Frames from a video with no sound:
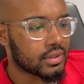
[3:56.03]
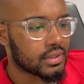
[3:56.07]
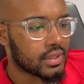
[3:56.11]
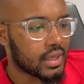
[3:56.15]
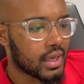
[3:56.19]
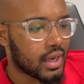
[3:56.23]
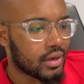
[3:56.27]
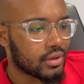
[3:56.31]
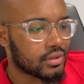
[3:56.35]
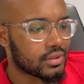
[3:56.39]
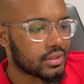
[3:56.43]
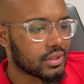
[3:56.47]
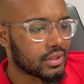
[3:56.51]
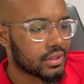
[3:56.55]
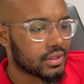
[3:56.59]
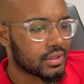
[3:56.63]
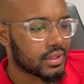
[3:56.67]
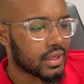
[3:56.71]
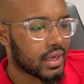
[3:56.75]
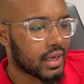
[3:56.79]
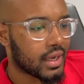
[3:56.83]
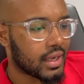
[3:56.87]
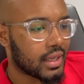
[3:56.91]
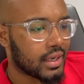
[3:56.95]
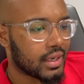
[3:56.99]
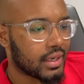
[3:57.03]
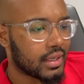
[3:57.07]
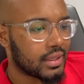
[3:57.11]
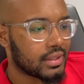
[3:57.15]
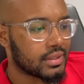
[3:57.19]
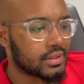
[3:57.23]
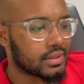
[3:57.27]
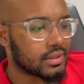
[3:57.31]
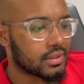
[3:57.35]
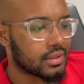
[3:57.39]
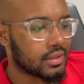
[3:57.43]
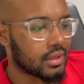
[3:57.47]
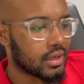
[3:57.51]
this house looks like it
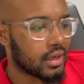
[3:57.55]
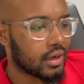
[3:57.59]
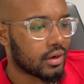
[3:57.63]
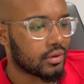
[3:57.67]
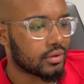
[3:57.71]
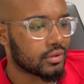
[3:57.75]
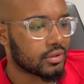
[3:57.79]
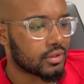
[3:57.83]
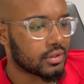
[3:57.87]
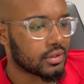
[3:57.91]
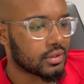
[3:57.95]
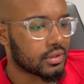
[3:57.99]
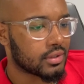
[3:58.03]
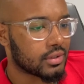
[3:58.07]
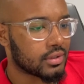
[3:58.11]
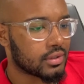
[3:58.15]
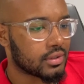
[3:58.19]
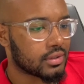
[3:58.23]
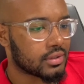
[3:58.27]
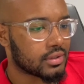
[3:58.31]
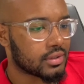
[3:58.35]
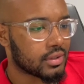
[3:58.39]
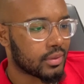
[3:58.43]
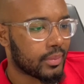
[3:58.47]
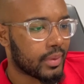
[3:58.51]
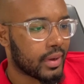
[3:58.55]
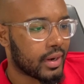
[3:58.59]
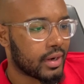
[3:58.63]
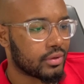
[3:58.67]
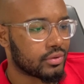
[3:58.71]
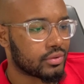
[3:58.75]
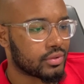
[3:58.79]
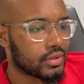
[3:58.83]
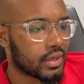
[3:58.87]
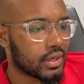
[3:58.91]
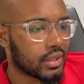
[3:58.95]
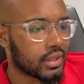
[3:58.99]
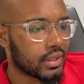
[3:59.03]
needs to go to somebody
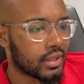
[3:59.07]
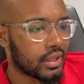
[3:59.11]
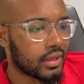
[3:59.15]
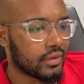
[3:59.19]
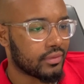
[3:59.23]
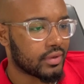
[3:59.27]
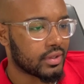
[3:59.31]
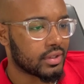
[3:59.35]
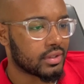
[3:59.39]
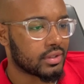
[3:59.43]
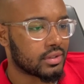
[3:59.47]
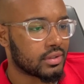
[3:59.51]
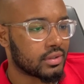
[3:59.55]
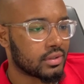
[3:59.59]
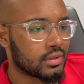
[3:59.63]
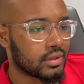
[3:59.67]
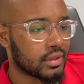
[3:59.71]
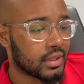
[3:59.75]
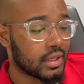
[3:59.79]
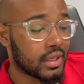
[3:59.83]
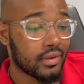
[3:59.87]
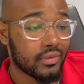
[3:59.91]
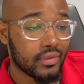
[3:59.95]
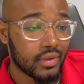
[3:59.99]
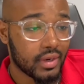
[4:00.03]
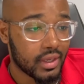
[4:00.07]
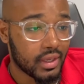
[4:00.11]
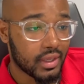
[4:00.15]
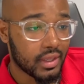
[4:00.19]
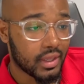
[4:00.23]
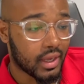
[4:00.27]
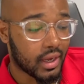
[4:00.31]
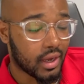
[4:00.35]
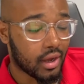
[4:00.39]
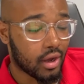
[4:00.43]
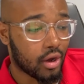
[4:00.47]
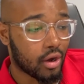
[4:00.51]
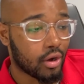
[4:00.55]
who's gonna live in it,
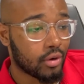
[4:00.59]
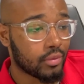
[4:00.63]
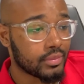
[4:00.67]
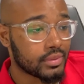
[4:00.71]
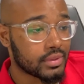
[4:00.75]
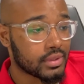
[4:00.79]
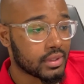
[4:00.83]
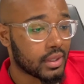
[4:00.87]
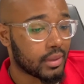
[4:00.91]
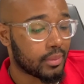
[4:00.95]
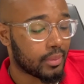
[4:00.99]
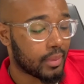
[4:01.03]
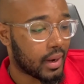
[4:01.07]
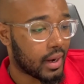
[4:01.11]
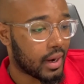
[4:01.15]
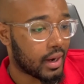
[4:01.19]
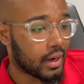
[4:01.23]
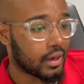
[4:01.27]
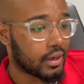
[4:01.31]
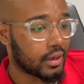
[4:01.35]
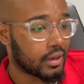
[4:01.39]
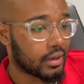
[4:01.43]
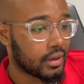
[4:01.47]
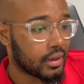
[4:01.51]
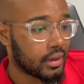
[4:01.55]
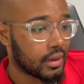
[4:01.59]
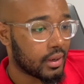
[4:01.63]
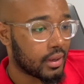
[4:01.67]
like a homestead buyer.